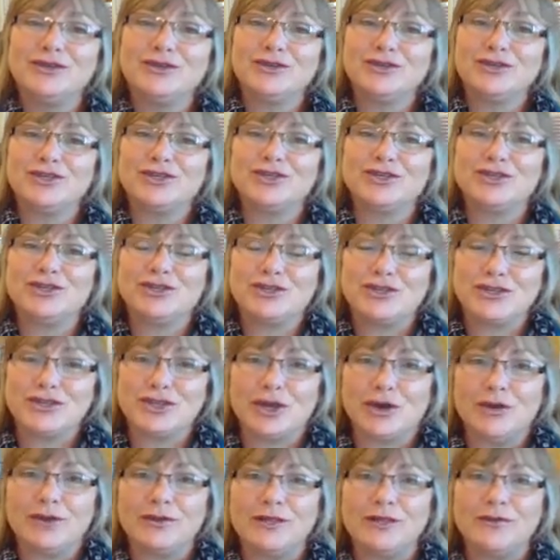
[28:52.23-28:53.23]
You just
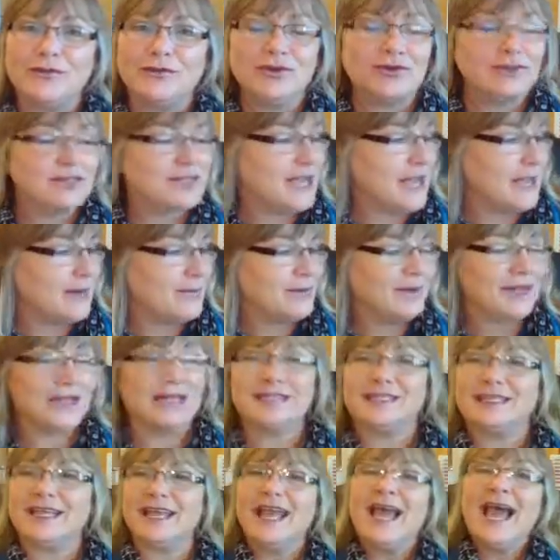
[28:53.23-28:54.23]
show them your table
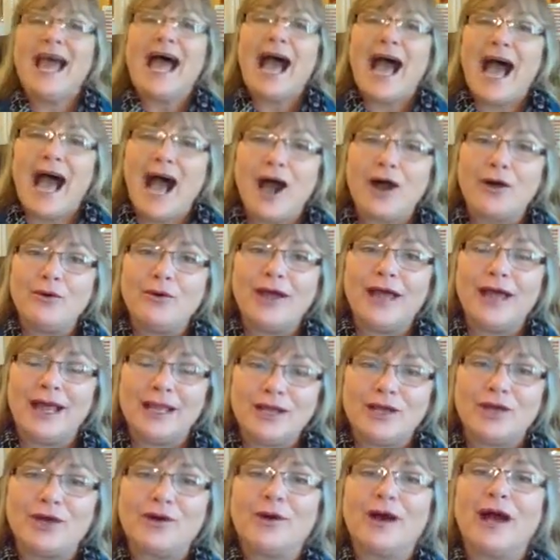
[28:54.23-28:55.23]
and say,
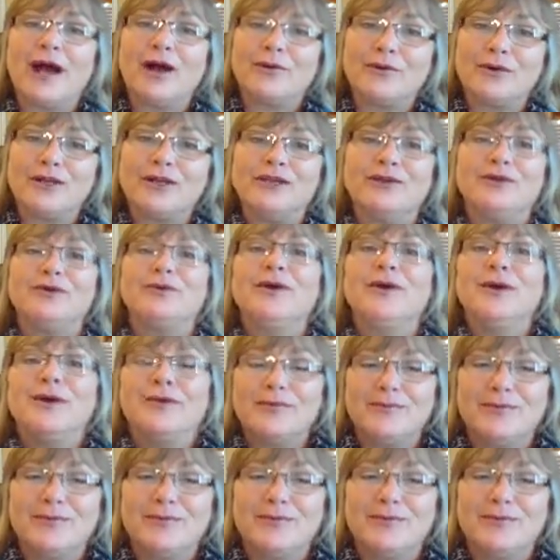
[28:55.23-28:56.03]
hello, how are you?